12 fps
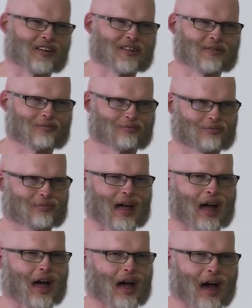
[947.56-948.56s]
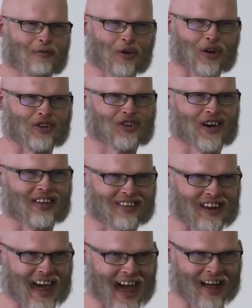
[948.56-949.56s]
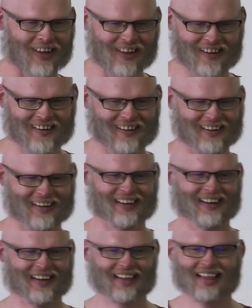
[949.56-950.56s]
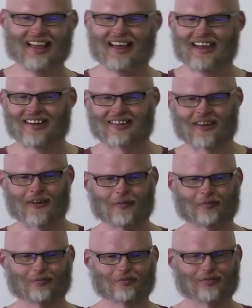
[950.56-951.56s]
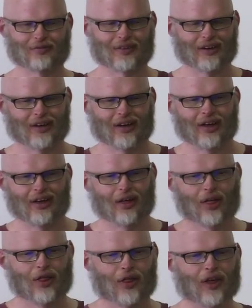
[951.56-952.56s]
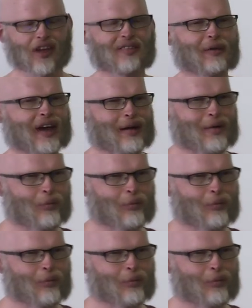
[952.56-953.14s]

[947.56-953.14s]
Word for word: is, I haven't got a chance in hell. So things became